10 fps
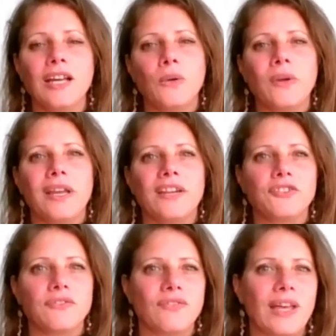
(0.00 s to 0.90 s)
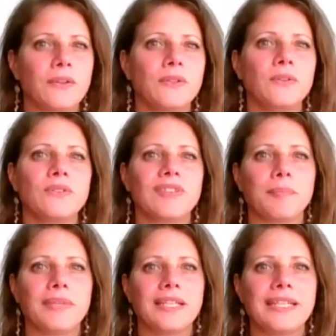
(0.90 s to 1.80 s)
looking at your values
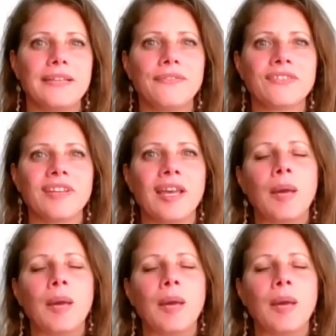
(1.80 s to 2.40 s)
and beliefs.